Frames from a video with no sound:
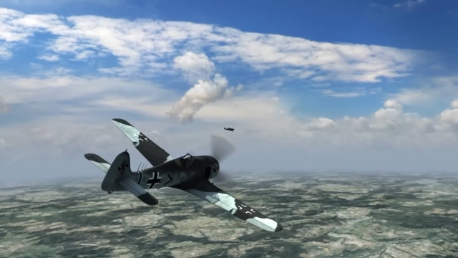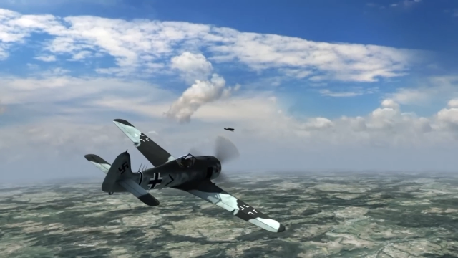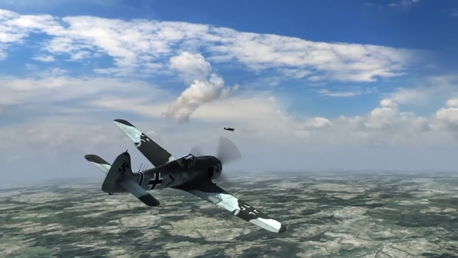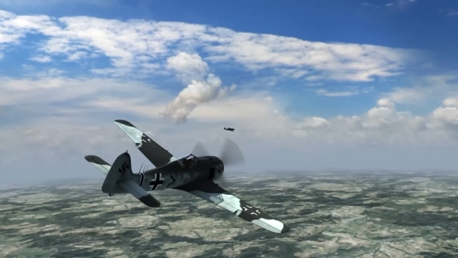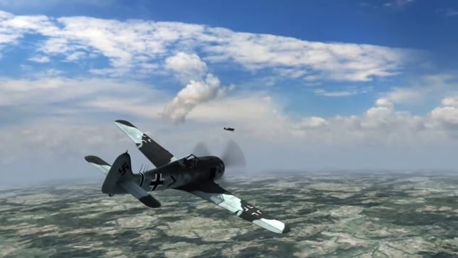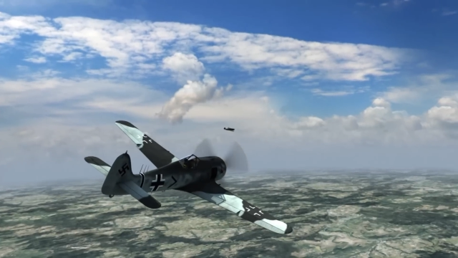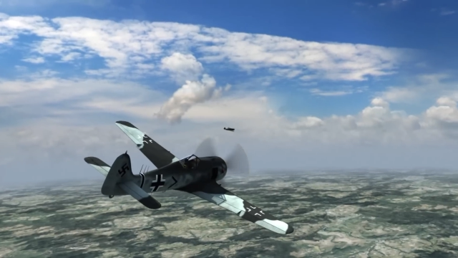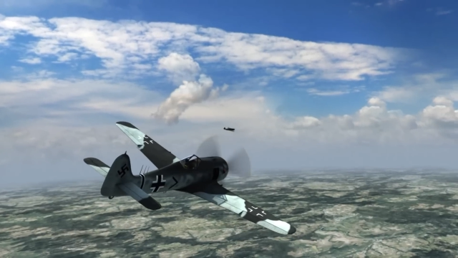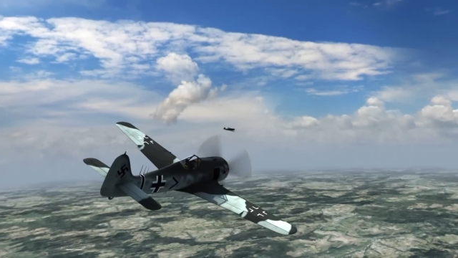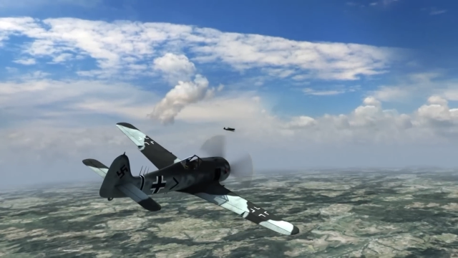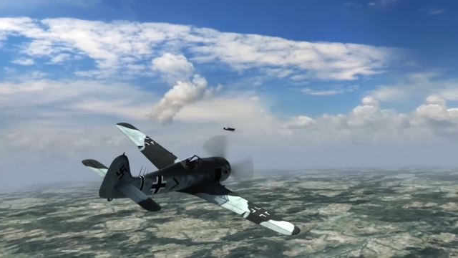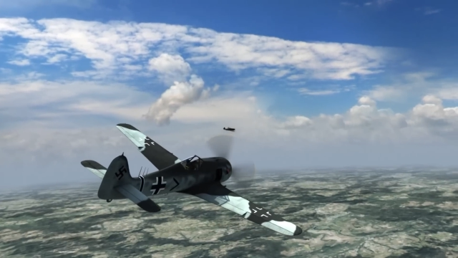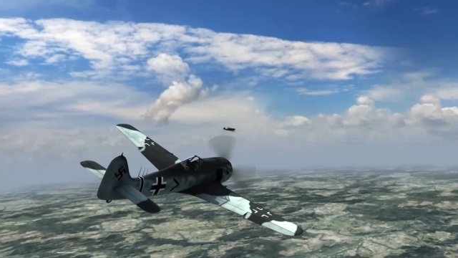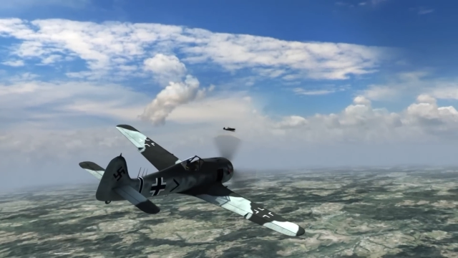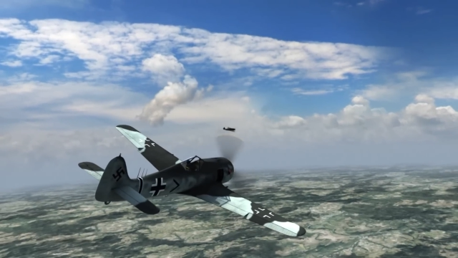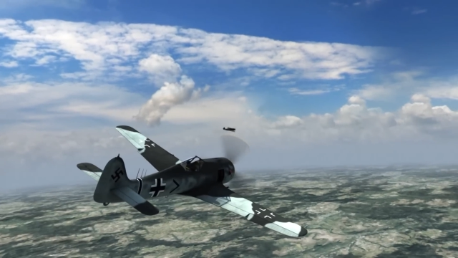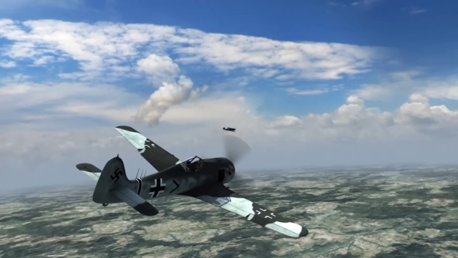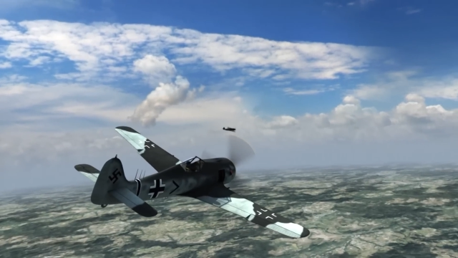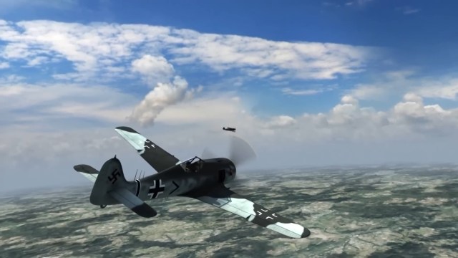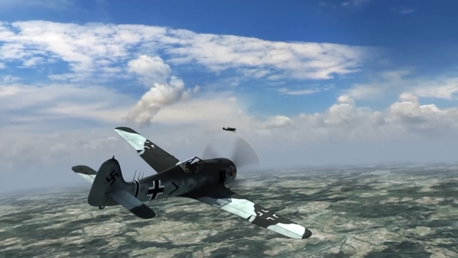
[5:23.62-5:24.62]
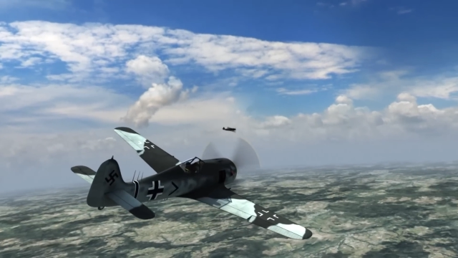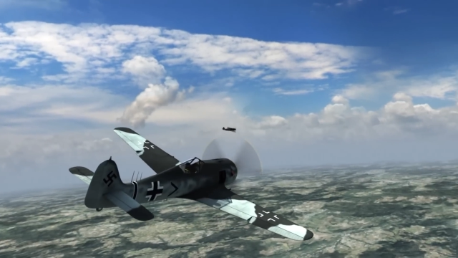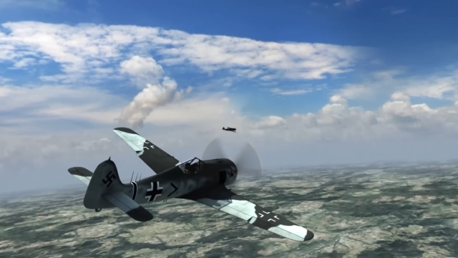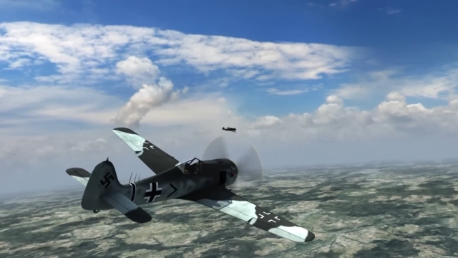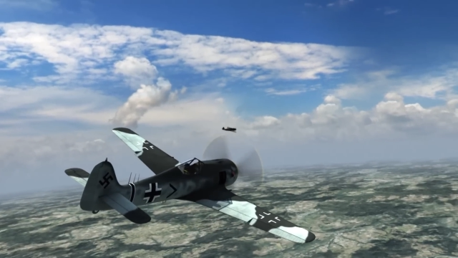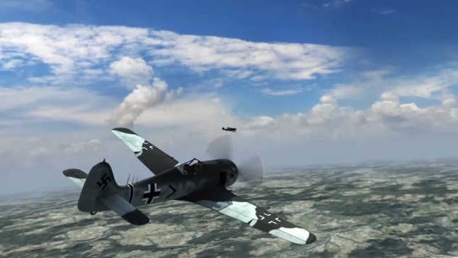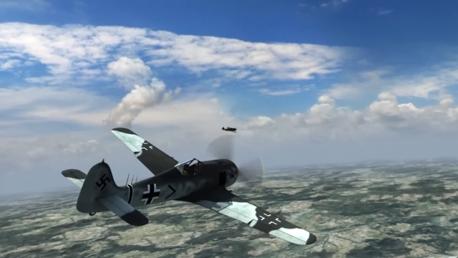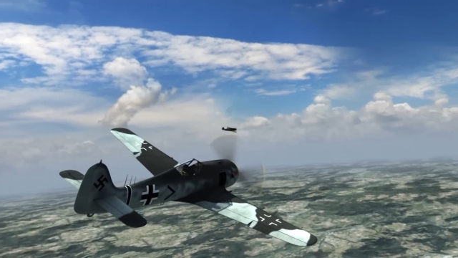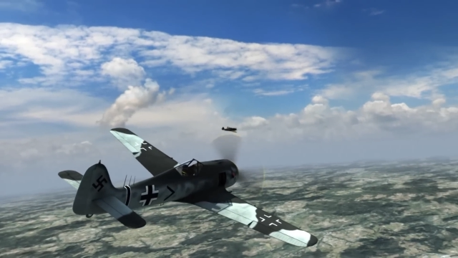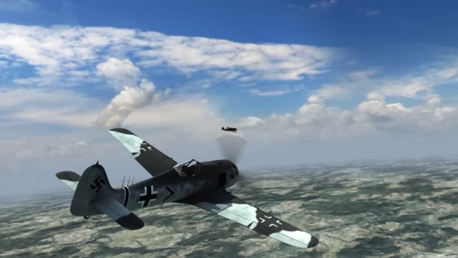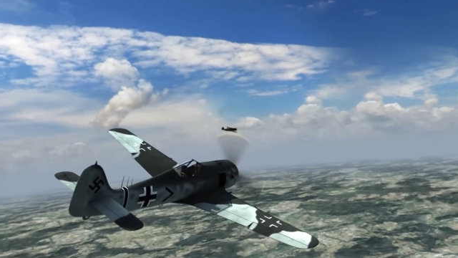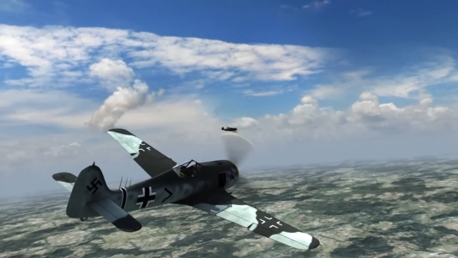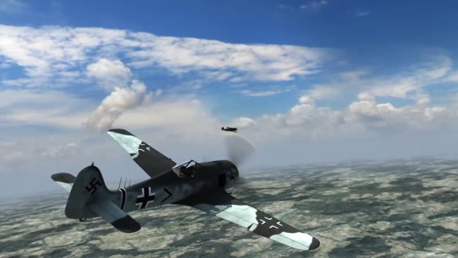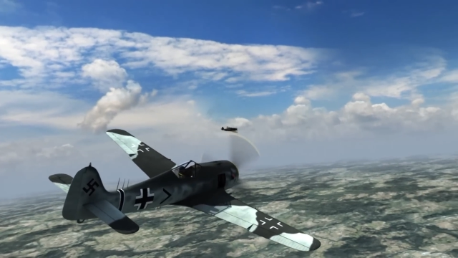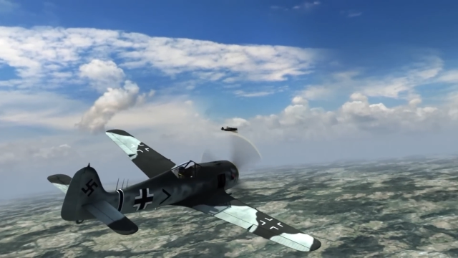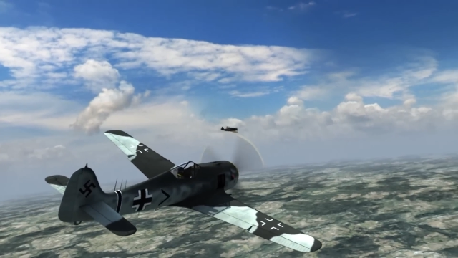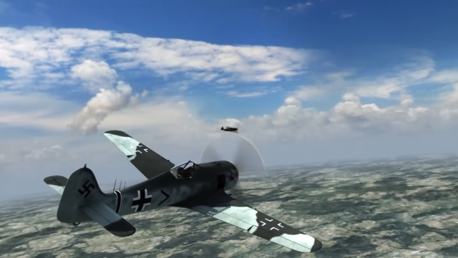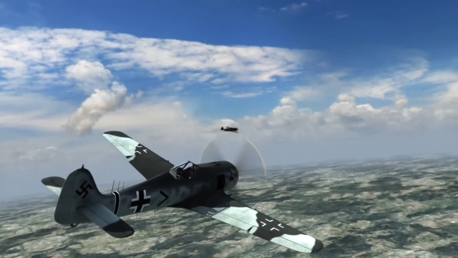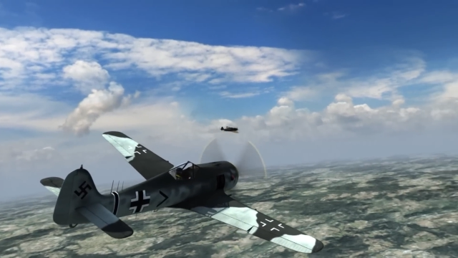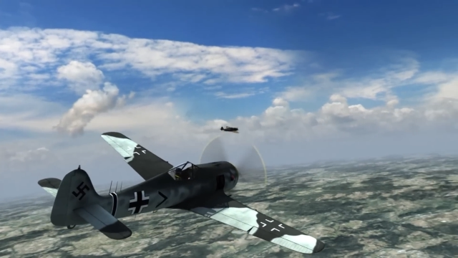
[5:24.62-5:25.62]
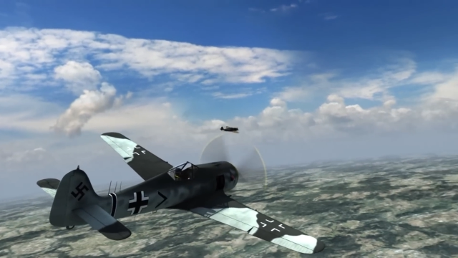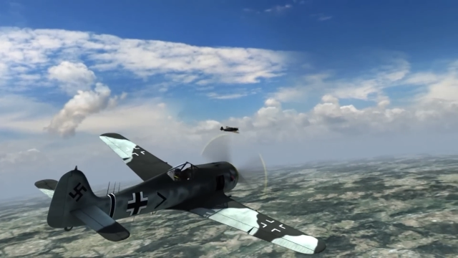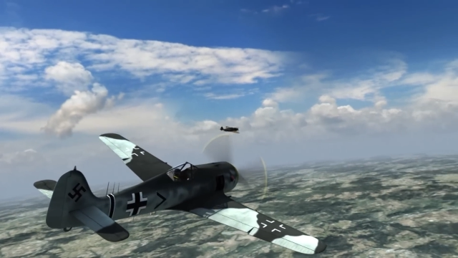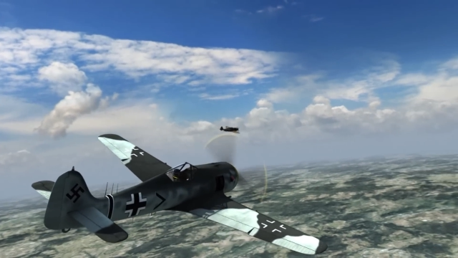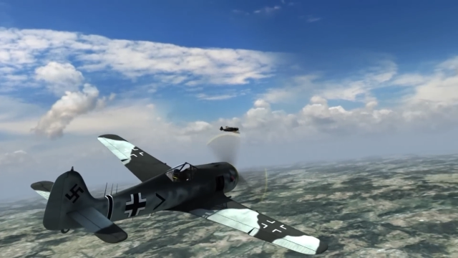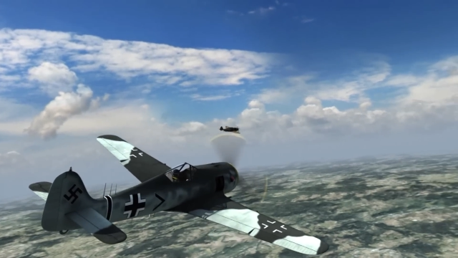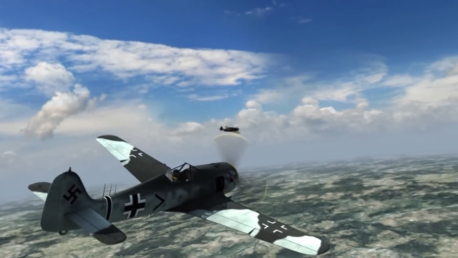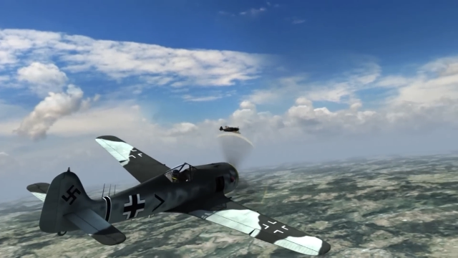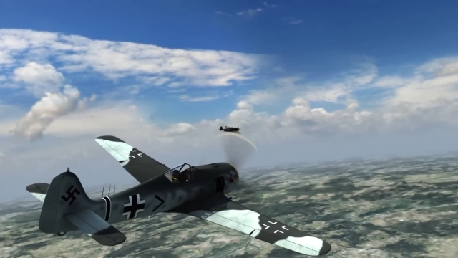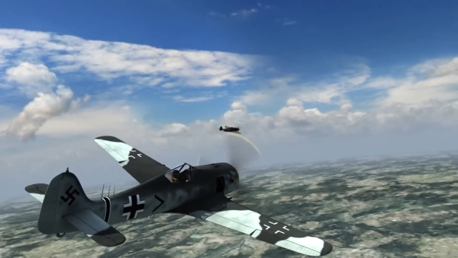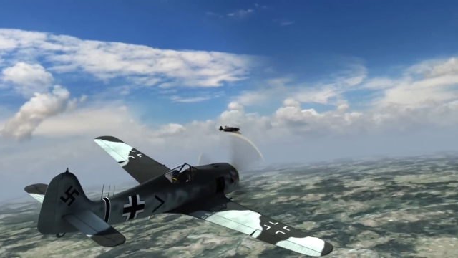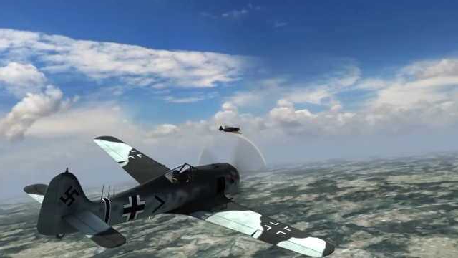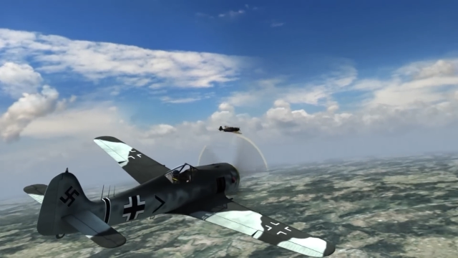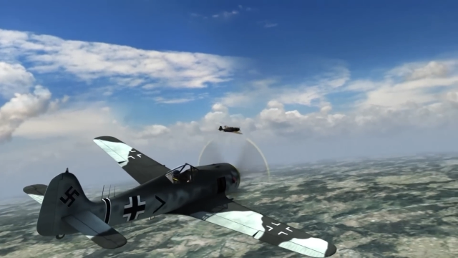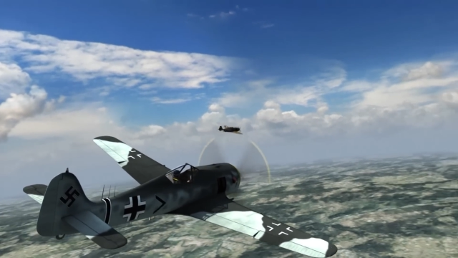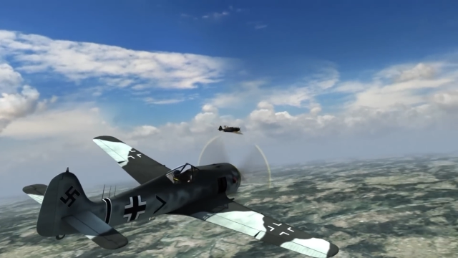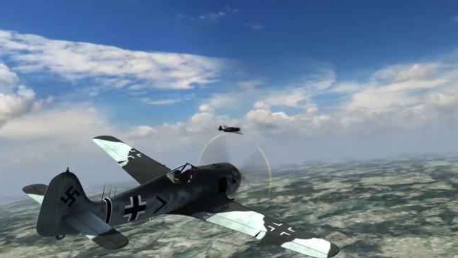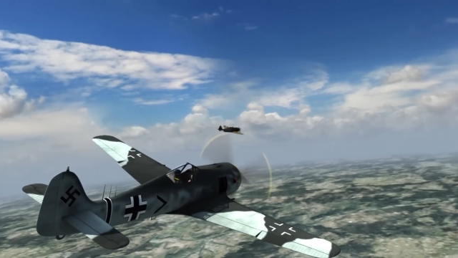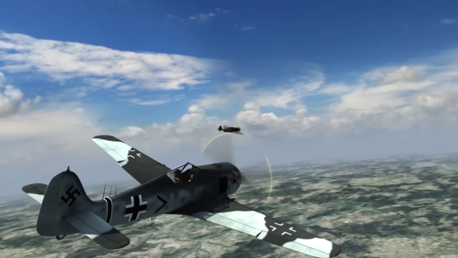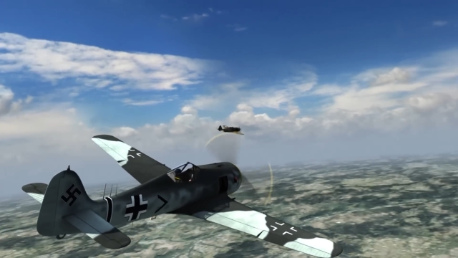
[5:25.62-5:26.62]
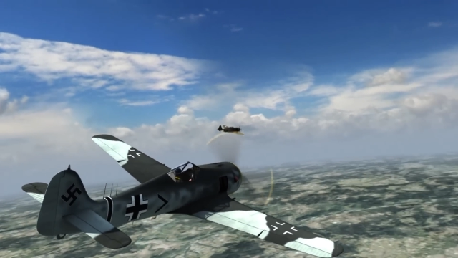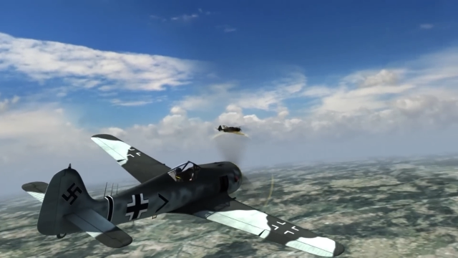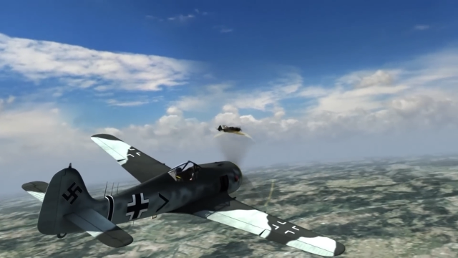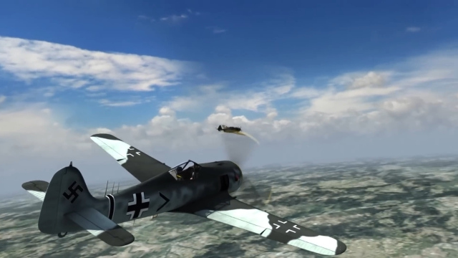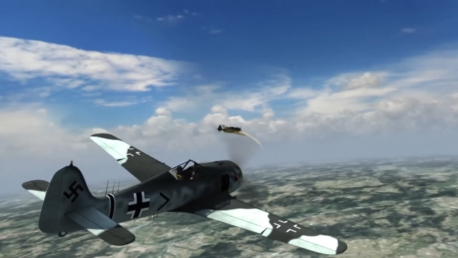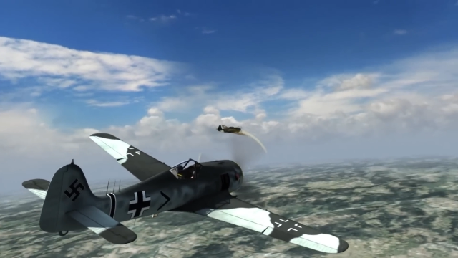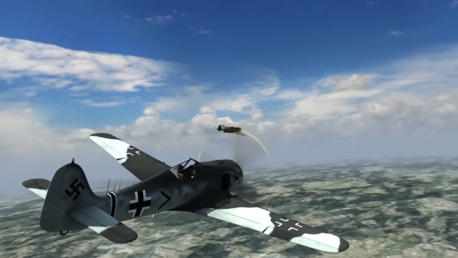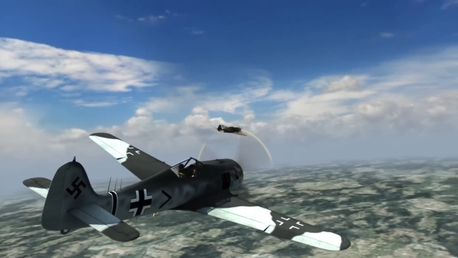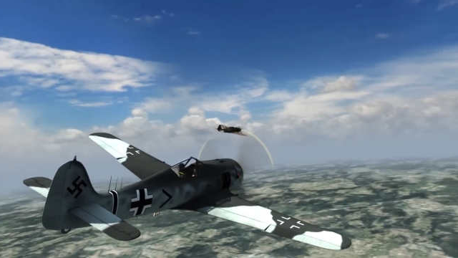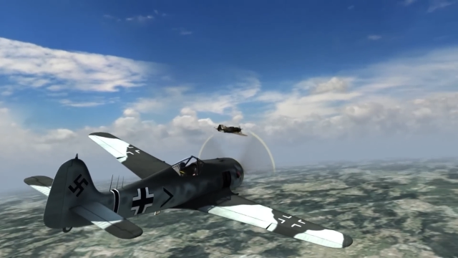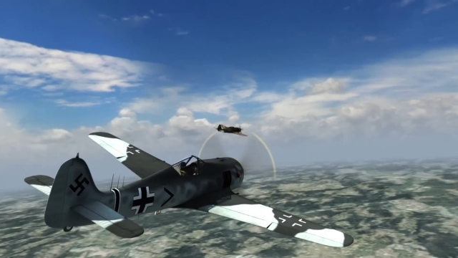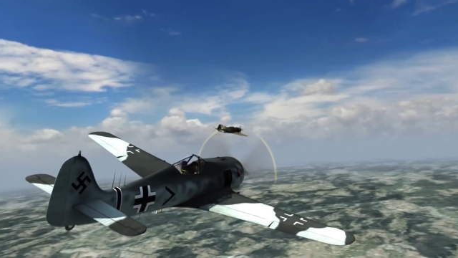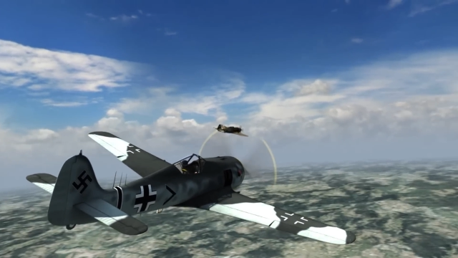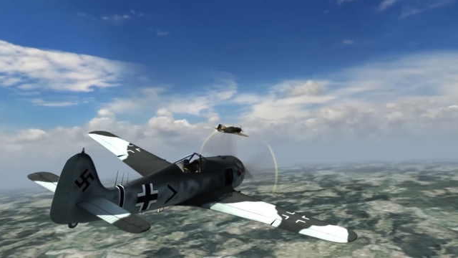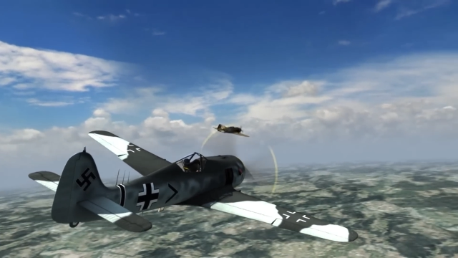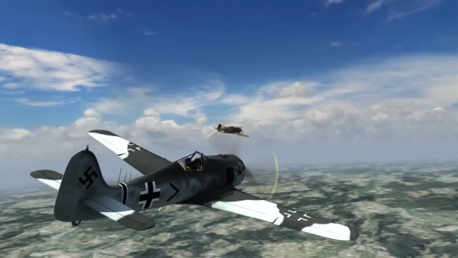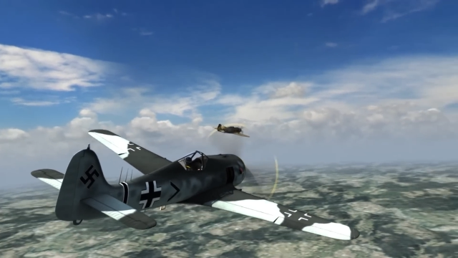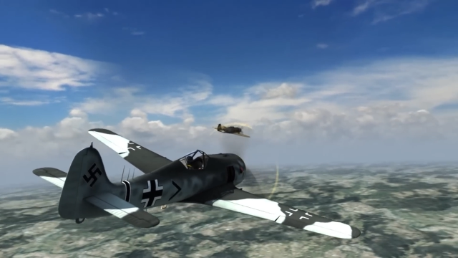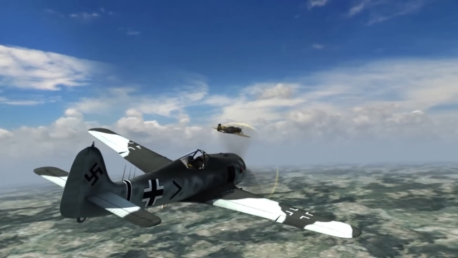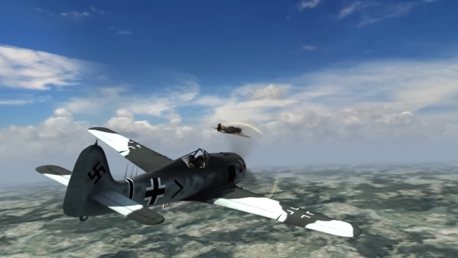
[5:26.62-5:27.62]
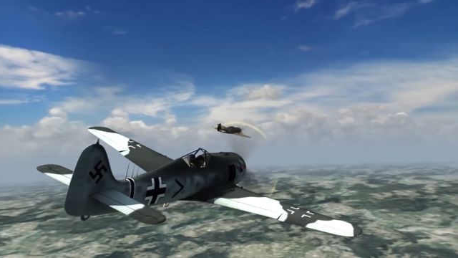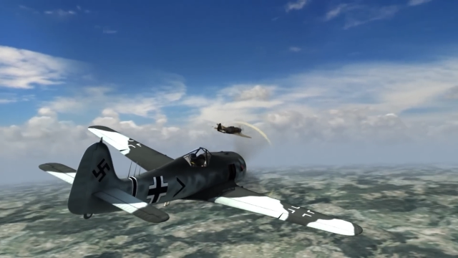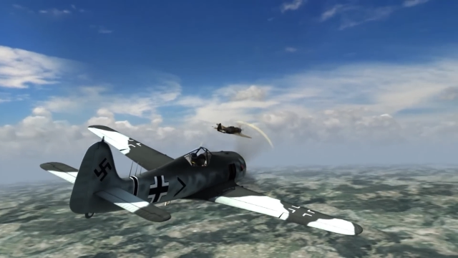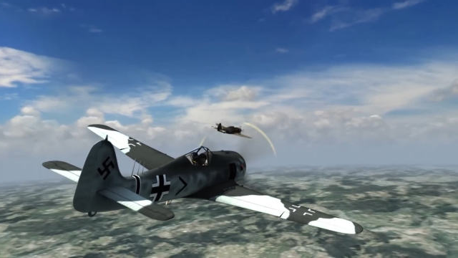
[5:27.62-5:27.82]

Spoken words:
(no speaker visible)